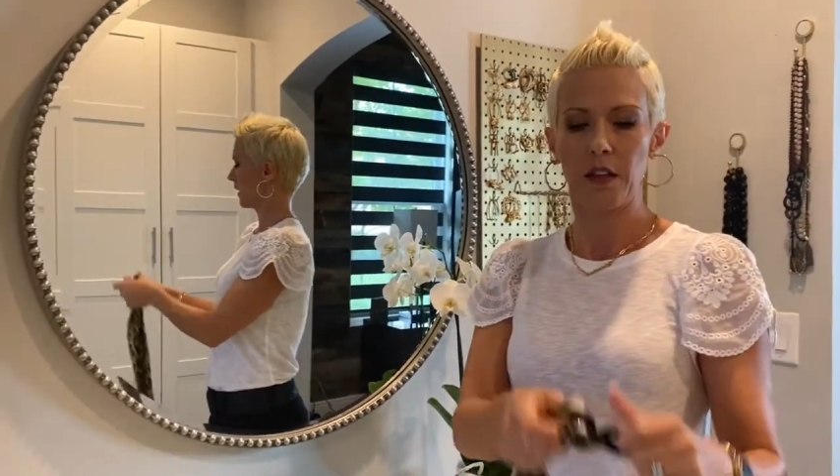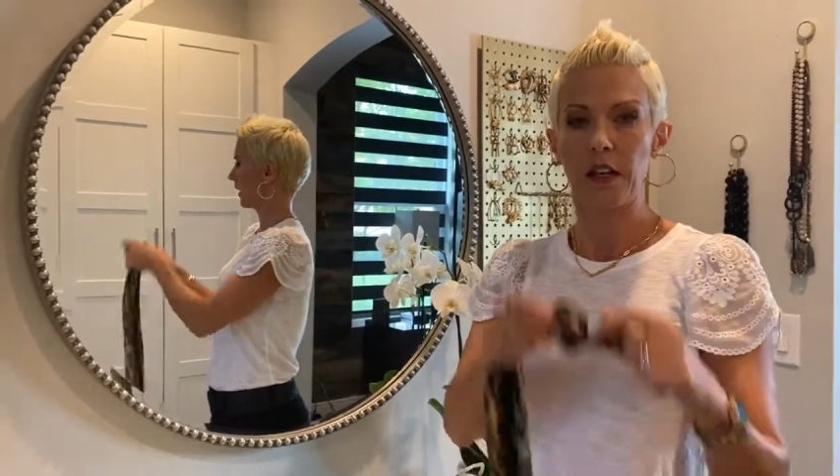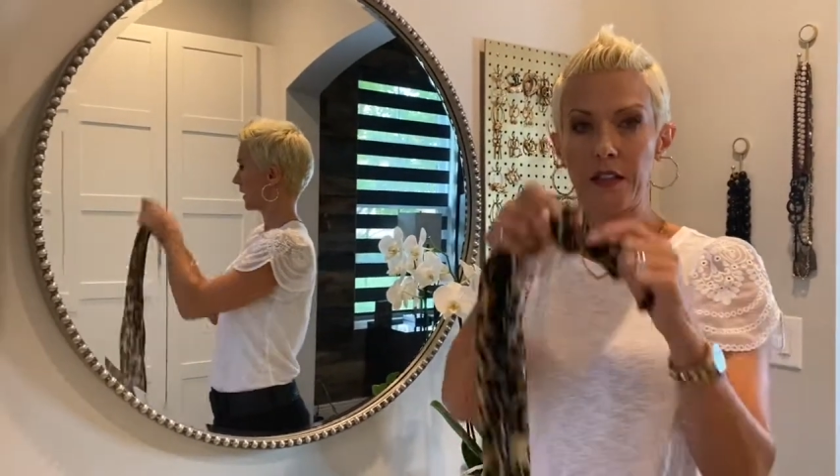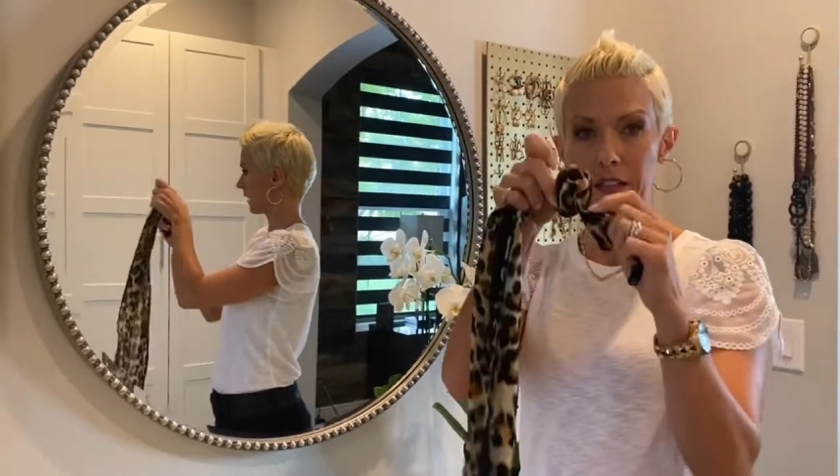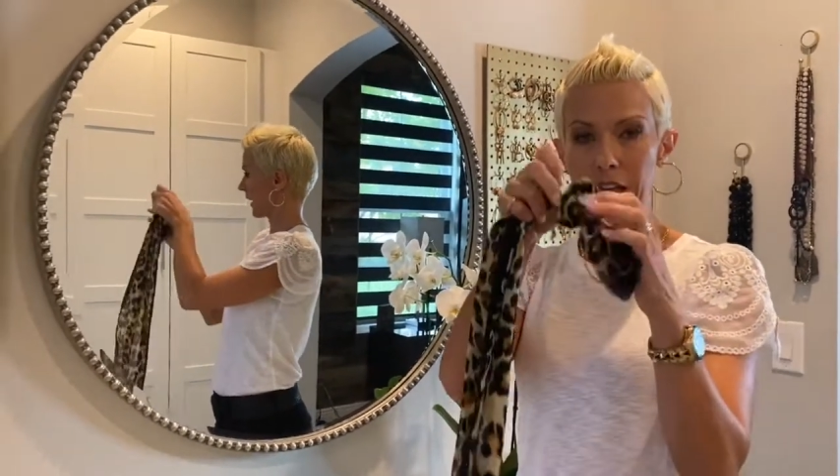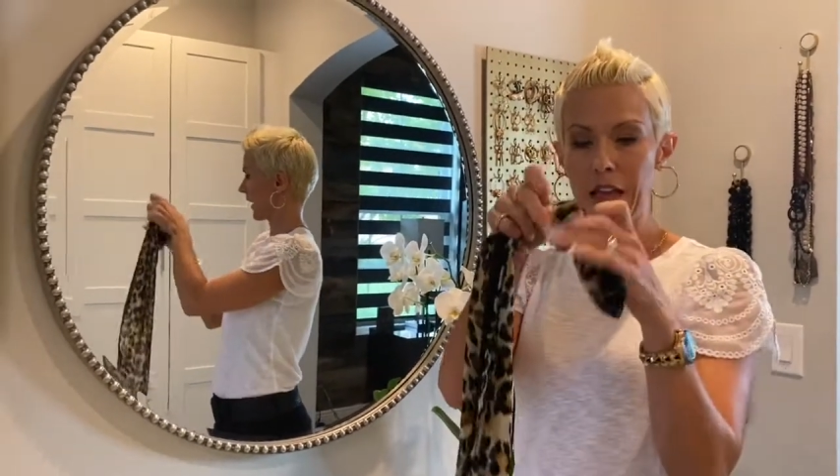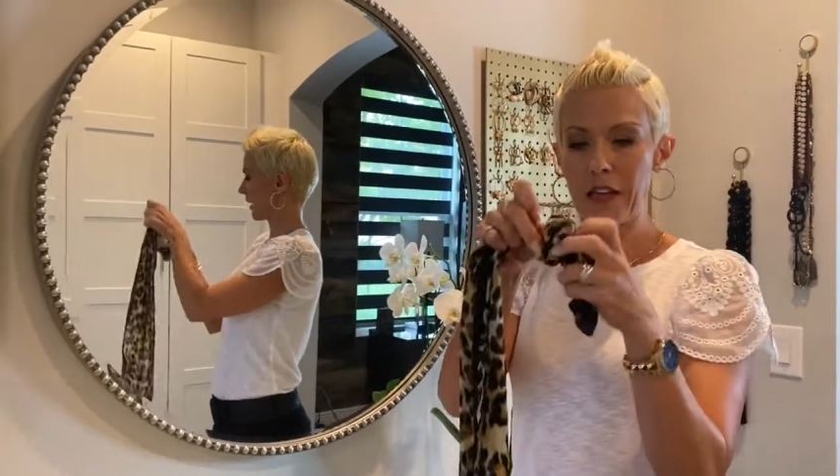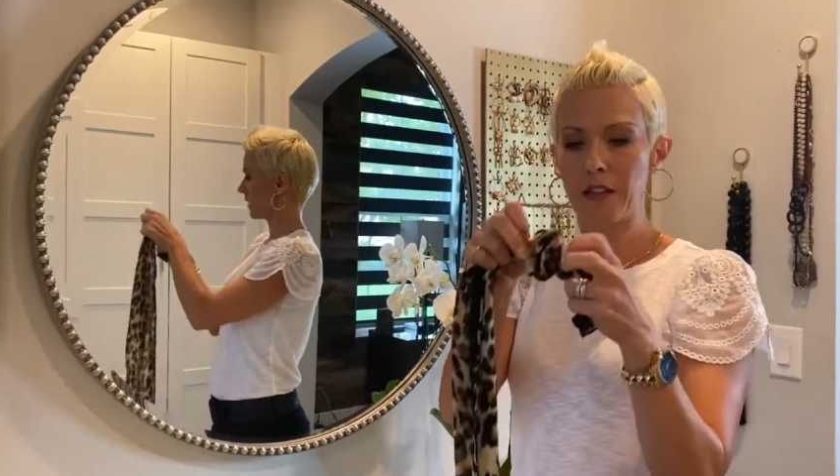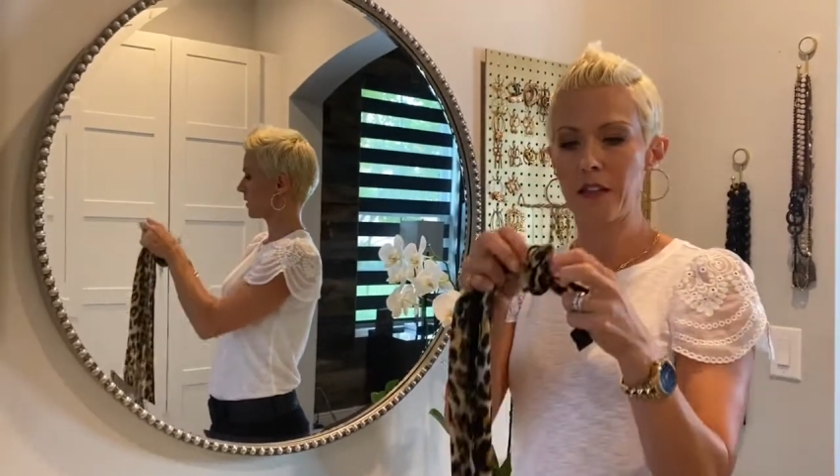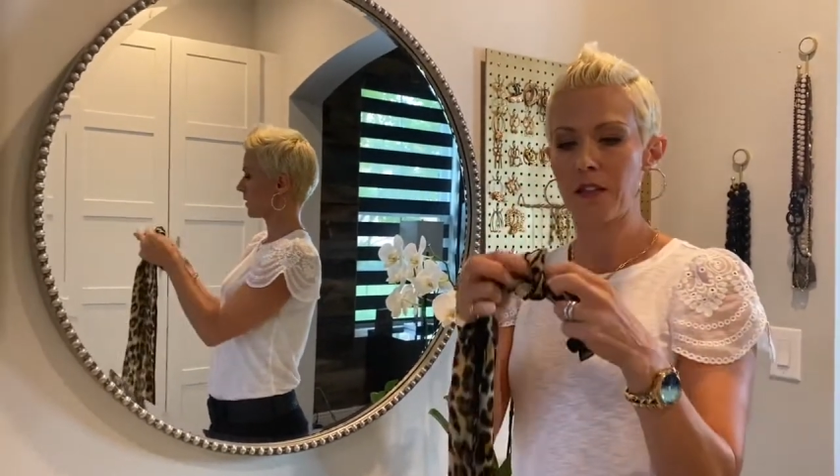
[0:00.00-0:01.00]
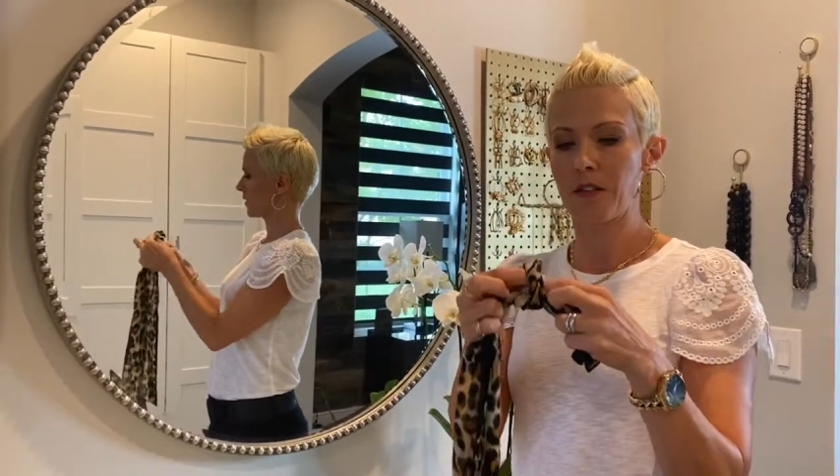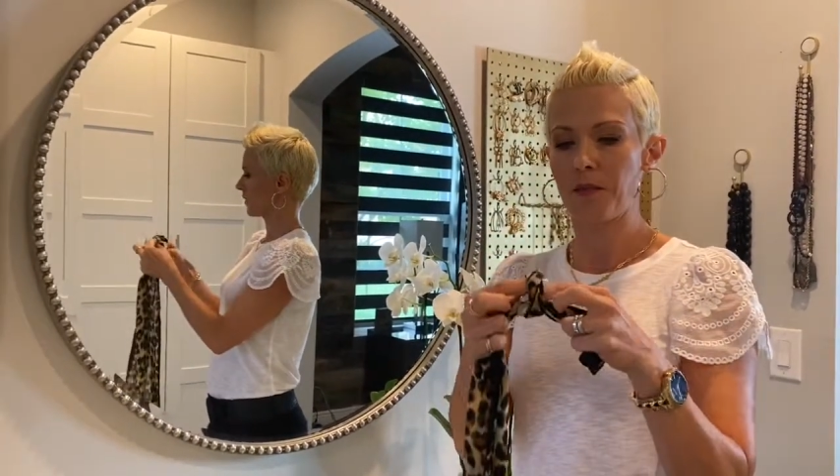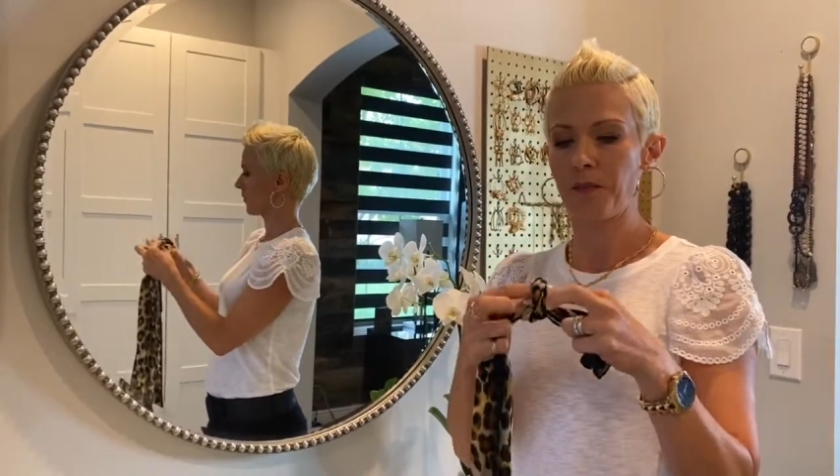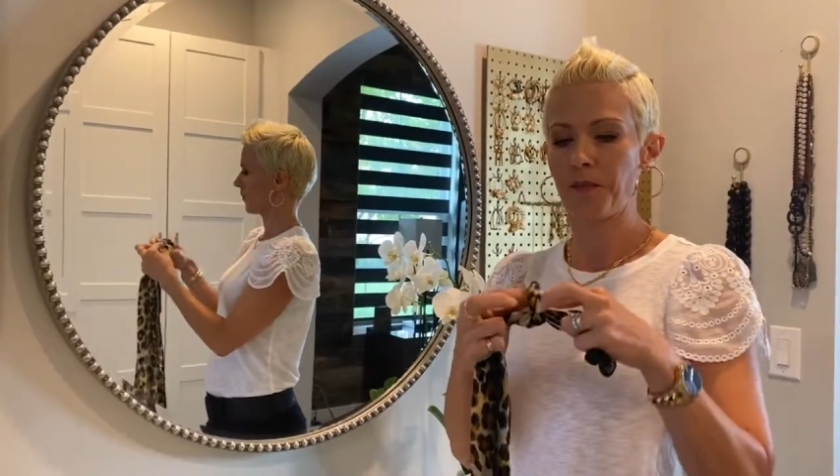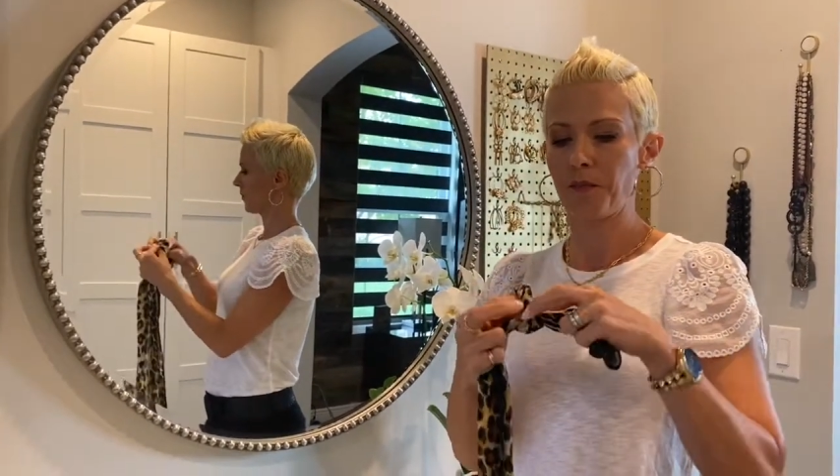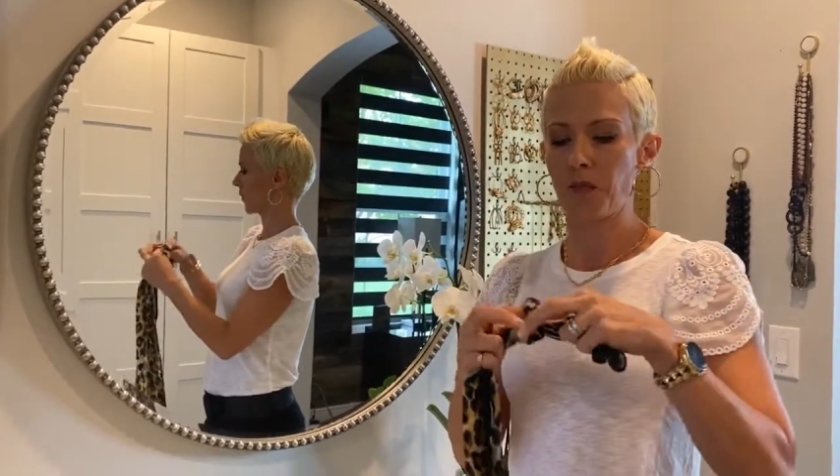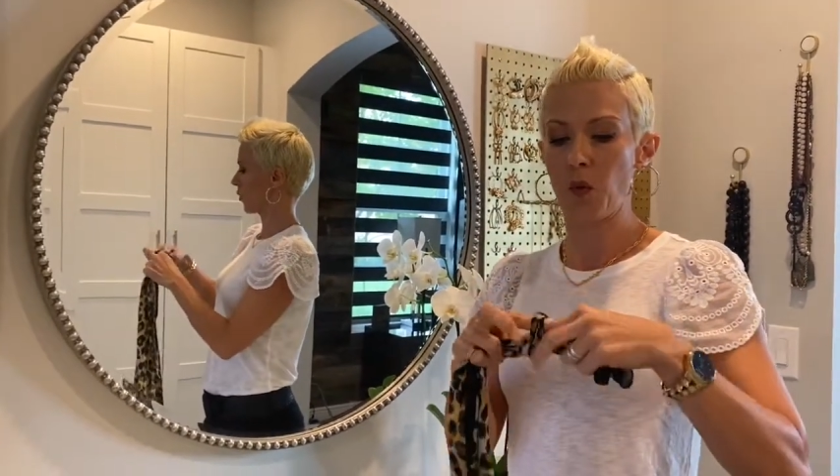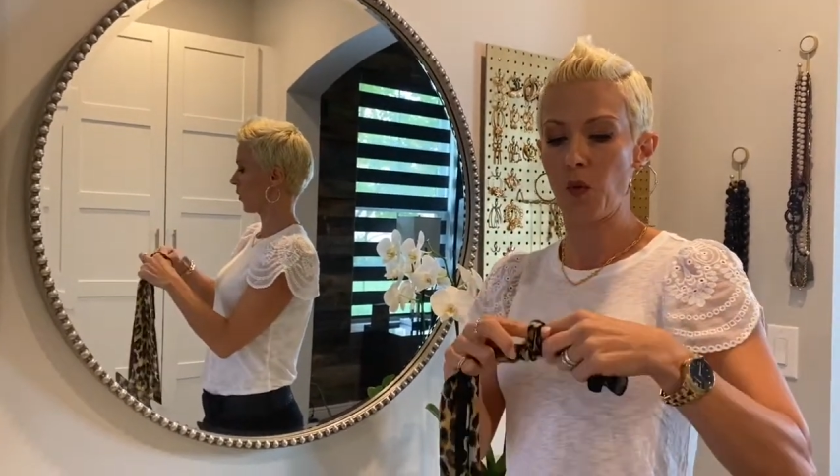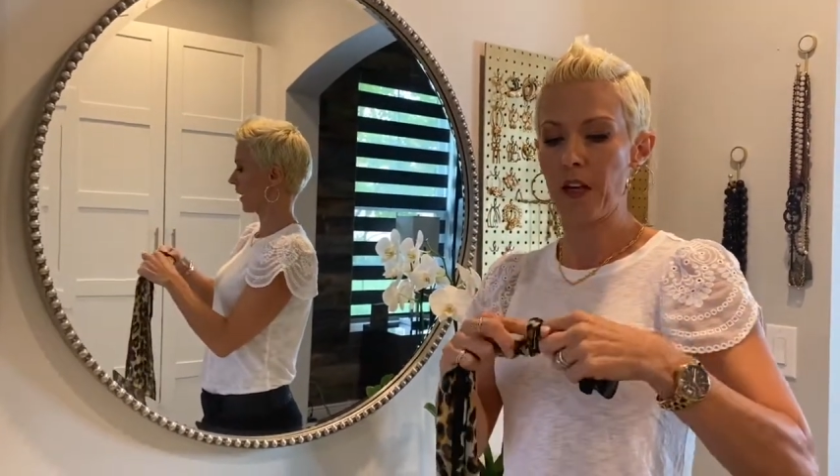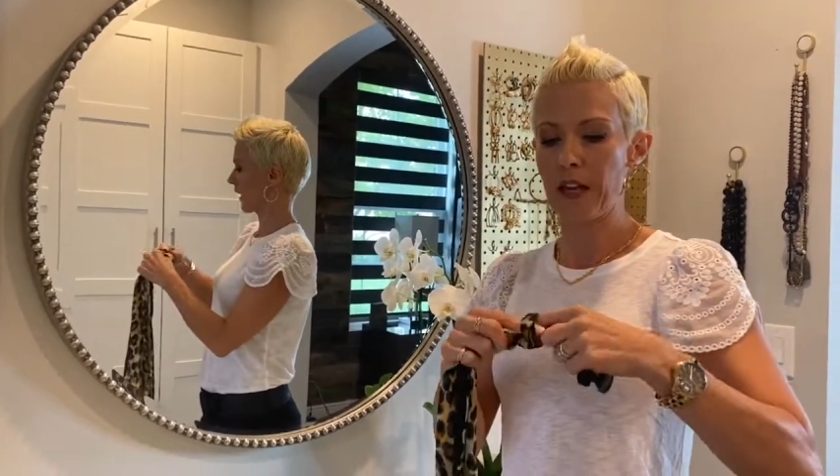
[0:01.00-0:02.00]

at the end, one